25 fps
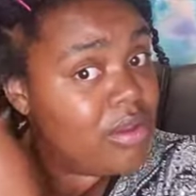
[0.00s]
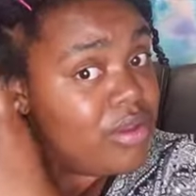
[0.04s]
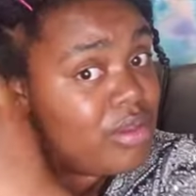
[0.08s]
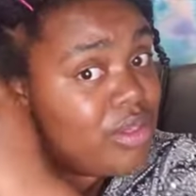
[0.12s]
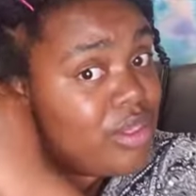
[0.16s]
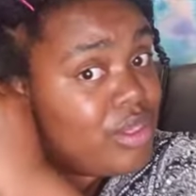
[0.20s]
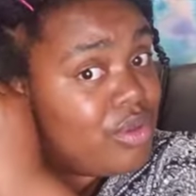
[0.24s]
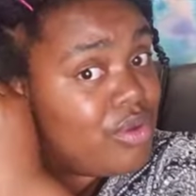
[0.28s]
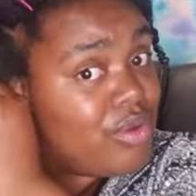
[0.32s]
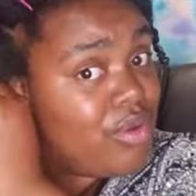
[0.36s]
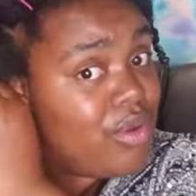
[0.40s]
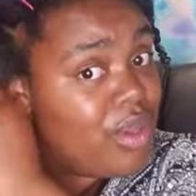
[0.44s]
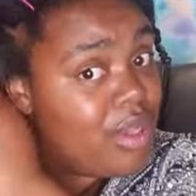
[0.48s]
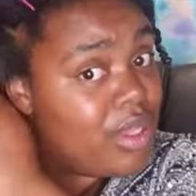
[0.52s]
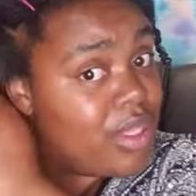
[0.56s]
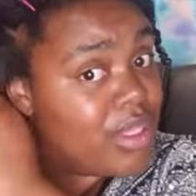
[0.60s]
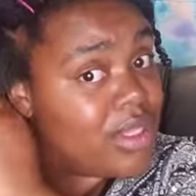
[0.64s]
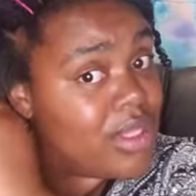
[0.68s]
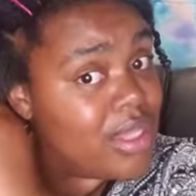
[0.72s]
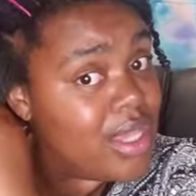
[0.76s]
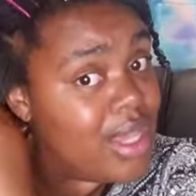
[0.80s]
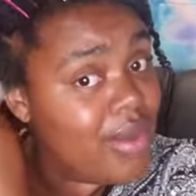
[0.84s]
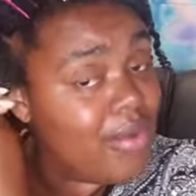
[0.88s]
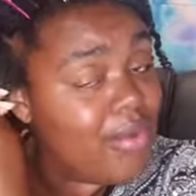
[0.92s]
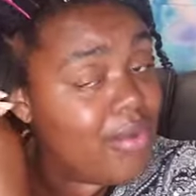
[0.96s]
do it
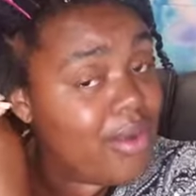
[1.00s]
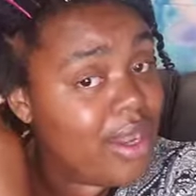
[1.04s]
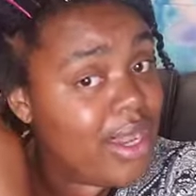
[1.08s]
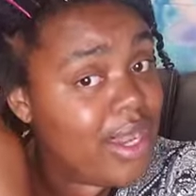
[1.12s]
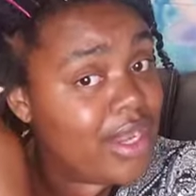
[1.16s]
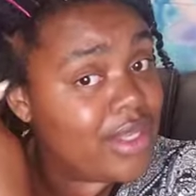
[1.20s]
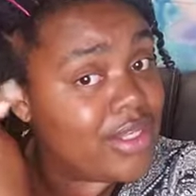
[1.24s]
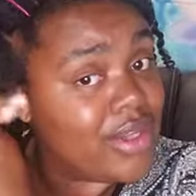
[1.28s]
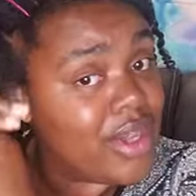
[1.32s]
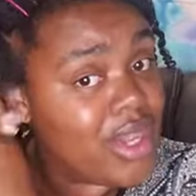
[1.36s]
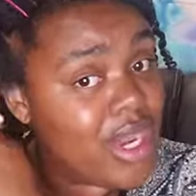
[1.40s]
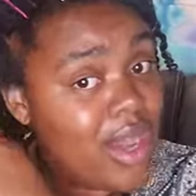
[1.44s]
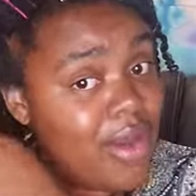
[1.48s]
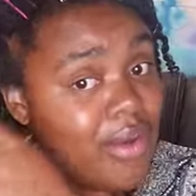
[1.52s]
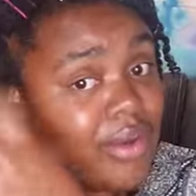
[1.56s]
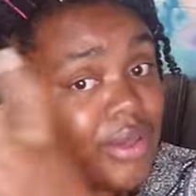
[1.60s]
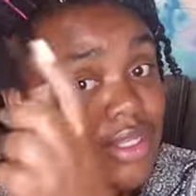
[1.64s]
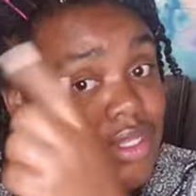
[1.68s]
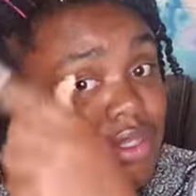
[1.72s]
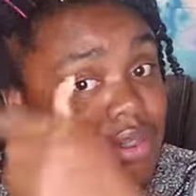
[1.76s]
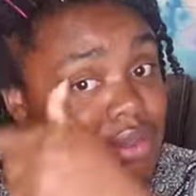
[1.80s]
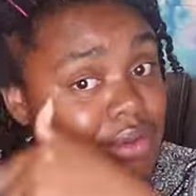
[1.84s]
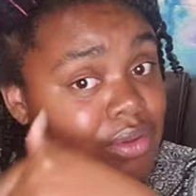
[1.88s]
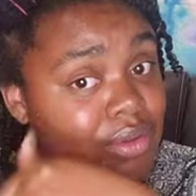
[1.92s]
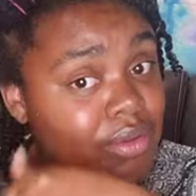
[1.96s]
that way. I try to always
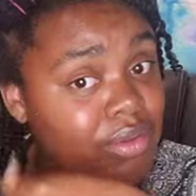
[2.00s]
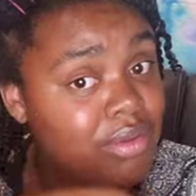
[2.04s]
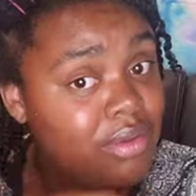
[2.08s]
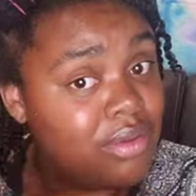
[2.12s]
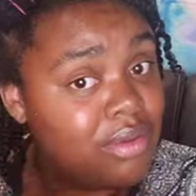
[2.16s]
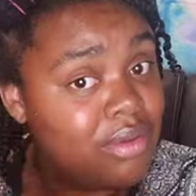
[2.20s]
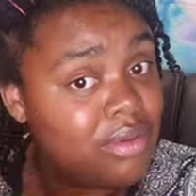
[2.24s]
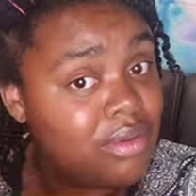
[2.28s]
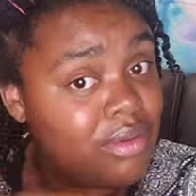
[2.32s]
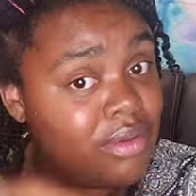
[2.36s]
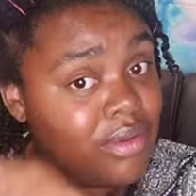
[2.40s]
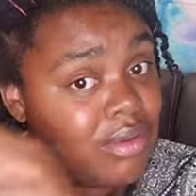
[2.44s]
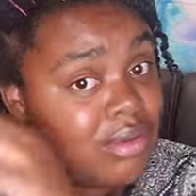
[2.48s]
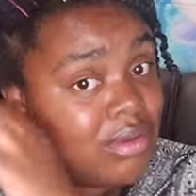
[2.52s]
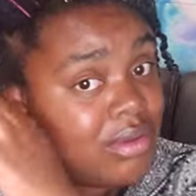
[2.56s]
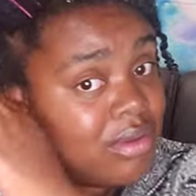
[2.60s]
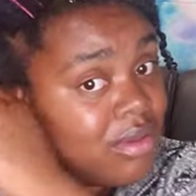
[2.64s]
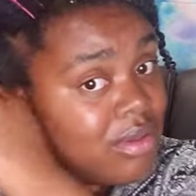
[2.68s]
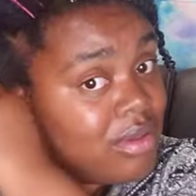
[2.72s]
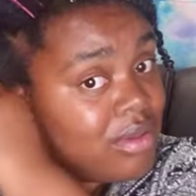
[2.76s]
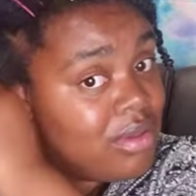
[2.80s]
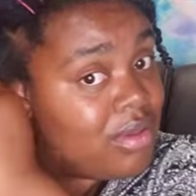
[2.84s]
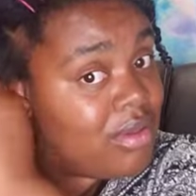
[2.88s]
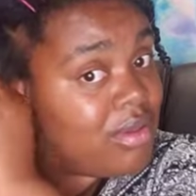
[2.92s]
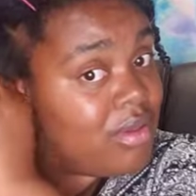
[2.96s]
do
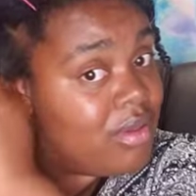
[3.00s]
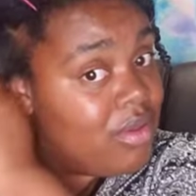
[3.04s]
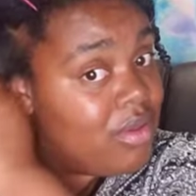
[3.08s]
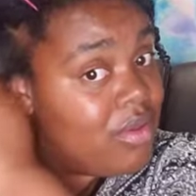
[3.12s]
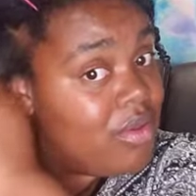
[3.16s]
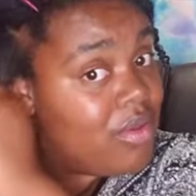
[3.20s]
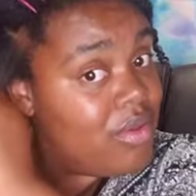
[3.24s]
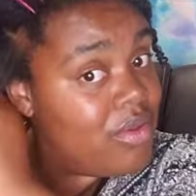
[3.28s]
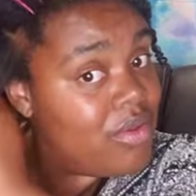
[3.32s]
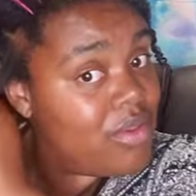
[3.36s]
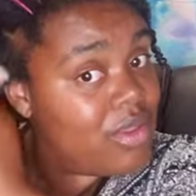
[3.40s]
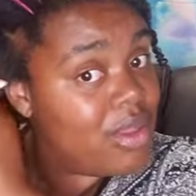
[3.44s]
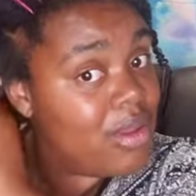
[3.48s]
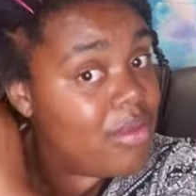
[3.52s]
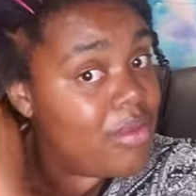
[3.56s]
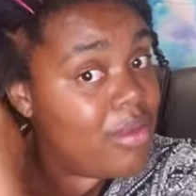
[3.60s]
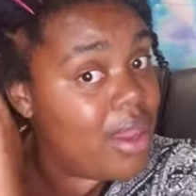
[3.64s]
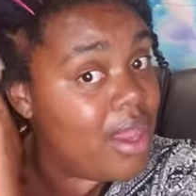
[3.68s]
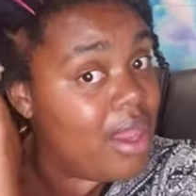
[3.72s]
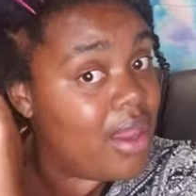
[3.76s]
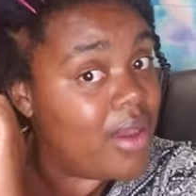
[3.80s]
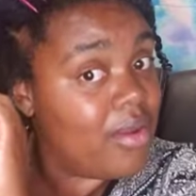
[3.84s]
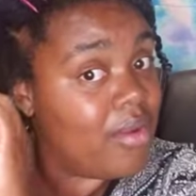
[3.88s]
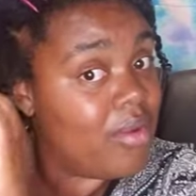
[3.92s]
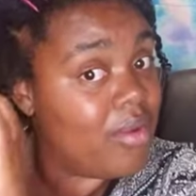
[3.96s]
the
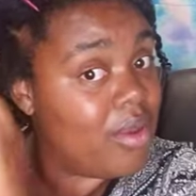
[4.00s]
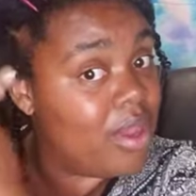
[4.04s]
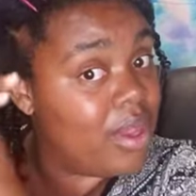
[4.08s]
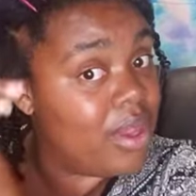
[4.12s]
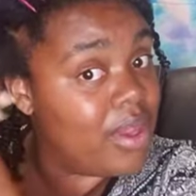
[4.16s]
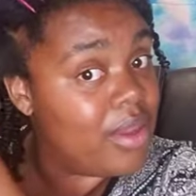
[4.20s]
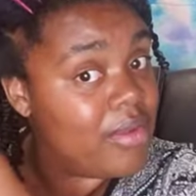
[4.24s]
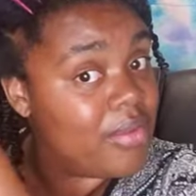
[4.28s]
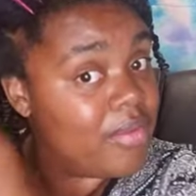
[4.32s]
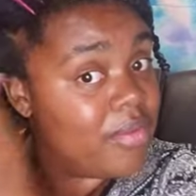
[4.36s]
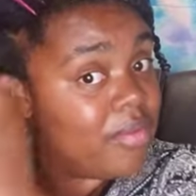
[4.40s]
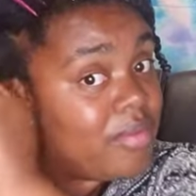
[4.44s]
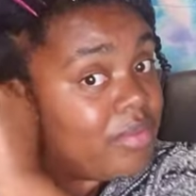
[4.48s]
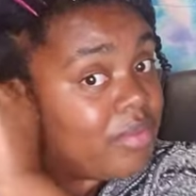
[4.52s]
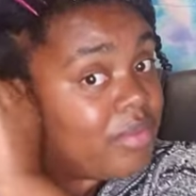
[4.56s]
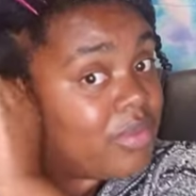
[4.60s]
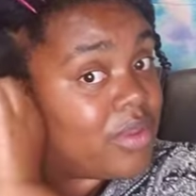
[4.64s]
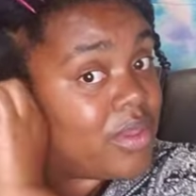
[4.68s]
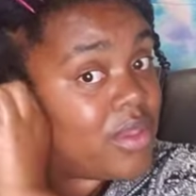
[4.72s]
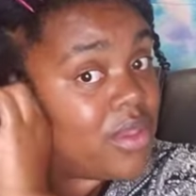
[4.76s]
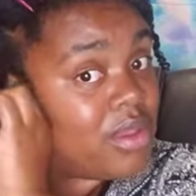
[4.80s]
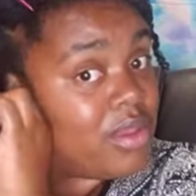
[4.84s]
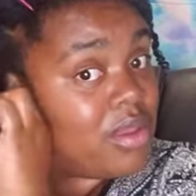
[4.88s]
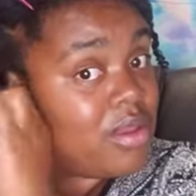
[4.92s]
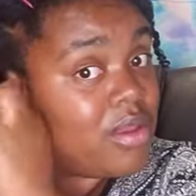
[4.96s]
back way.
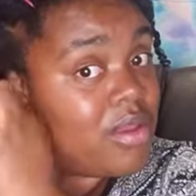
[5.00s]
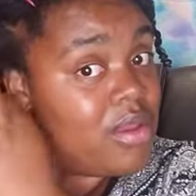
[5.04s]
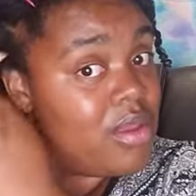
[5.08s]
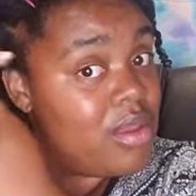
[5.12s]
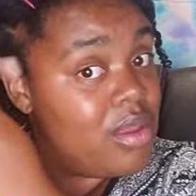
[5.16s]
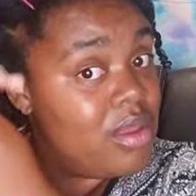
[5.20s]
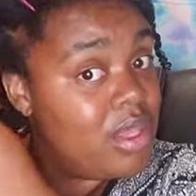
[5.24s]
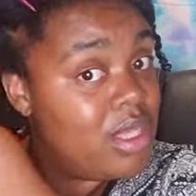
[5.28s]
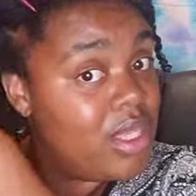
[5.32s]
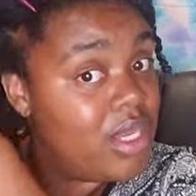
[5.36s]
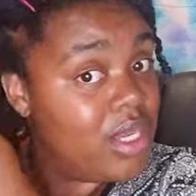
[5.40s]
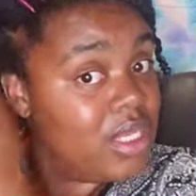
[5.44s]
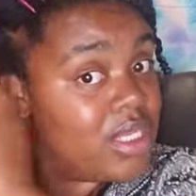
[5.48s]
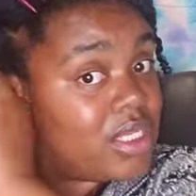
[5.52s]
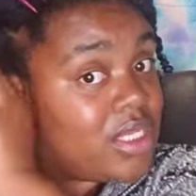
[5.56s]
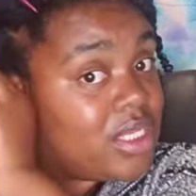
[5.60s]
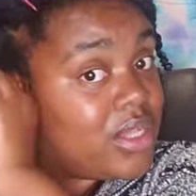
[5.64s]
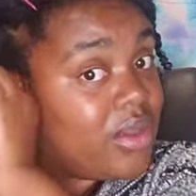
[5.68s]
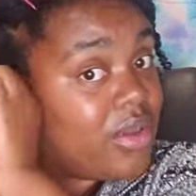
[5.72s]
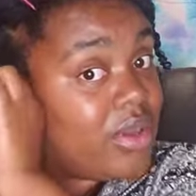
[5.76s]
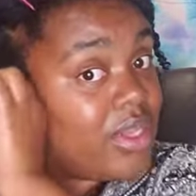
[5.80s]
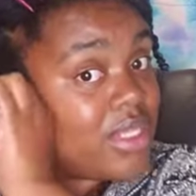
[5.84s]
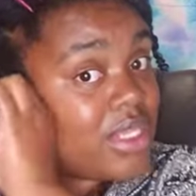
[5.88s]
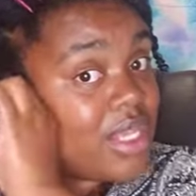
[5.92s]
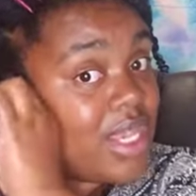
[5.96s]
And this is
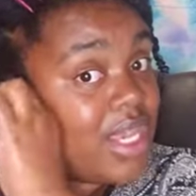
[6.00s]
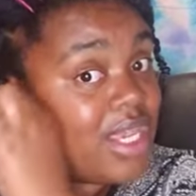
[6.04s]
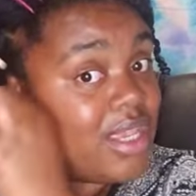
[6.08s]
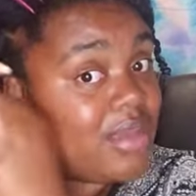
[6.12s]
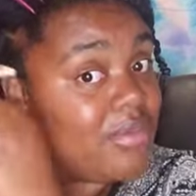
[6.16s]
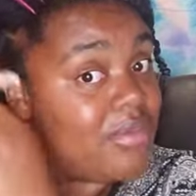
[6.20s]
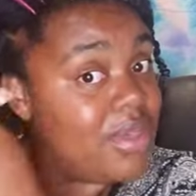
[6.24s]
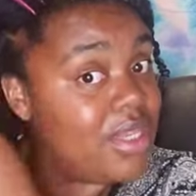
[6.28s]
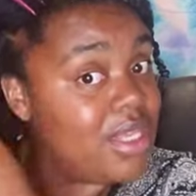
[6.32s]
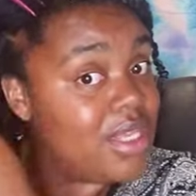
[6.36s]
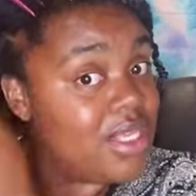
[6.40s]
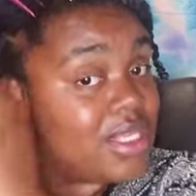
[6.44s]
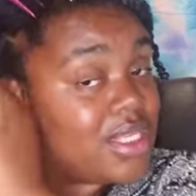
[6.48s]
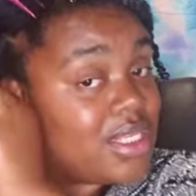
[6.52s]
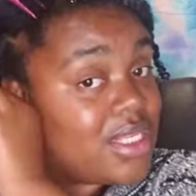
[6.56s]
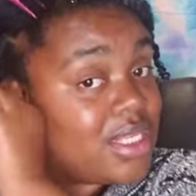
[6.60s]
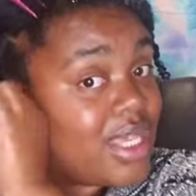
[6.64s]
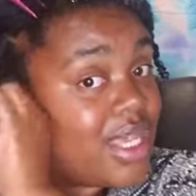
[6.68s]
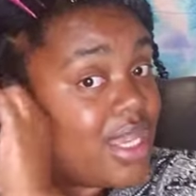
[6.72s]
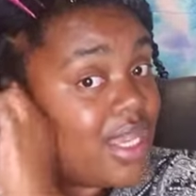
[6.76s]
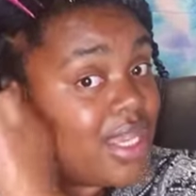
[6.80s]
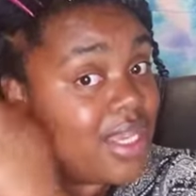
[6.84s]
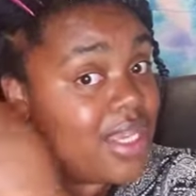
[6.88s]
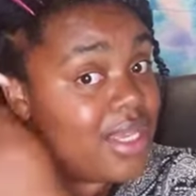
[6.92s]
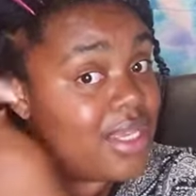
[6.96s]
only taking me a
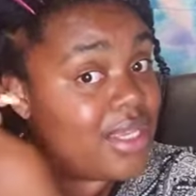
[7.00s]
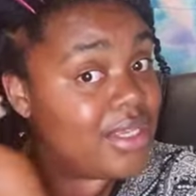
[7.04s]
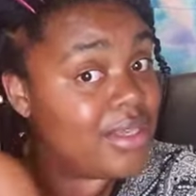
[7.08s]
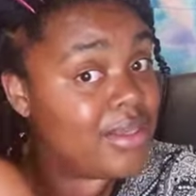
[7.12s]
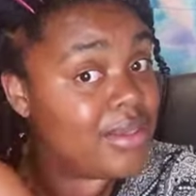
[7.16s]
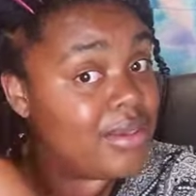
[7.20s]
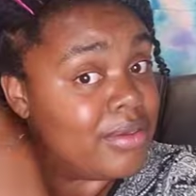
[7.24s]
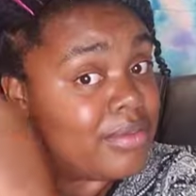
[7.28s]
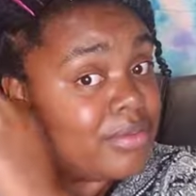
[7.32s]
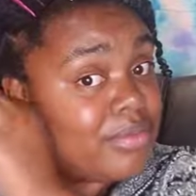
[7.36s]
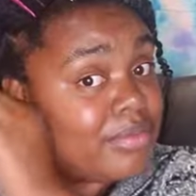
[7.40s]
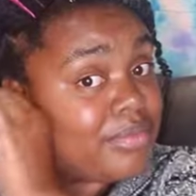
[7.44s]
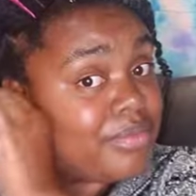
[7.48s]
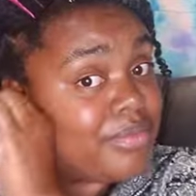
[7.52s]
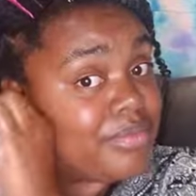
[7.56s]
second.